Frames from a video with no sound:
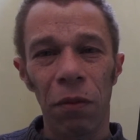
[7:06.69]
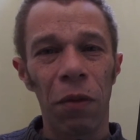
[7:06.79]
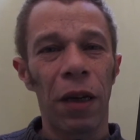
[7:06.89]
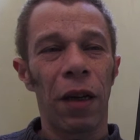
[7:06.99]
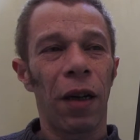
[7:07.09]

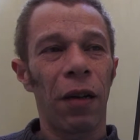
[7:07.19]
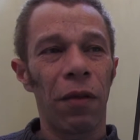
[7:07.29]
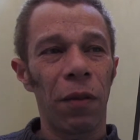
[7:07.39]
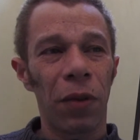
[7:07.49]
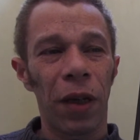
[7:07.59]
when I
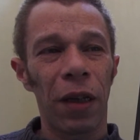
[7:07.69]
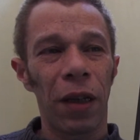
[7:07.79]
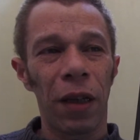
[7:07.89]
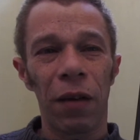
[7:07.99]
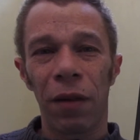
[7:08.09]
replied that
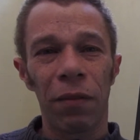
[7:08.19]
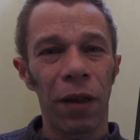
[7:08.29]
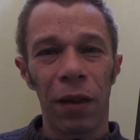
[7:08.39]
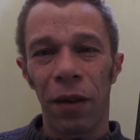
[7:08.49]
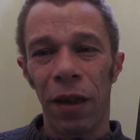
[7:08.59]
no,
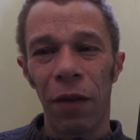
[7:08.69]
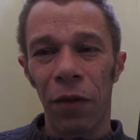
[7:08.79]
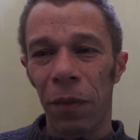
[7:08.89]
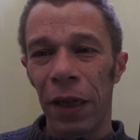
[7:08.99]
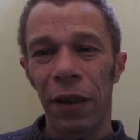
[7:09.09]

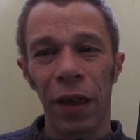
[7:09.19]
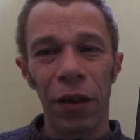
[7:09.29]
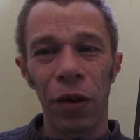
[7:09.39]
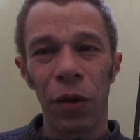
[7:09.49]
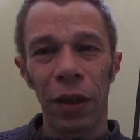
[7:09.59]
every painting I
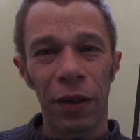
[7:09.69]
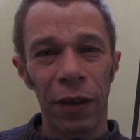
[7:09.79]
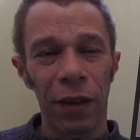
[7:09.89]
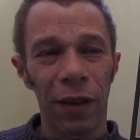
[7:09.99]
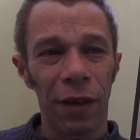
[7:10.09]
do is
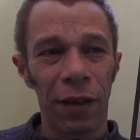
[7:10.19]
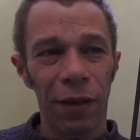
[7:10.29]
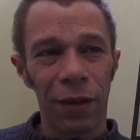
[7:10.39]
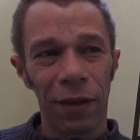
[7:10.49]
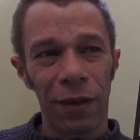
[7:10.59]

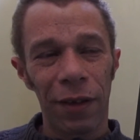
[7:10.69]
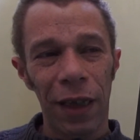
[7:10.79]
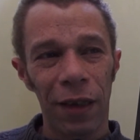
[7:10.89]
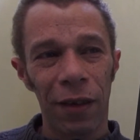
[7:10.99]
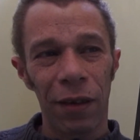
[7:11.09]
to
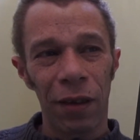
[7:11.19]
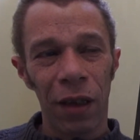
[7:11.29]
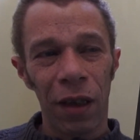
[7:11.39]
sell,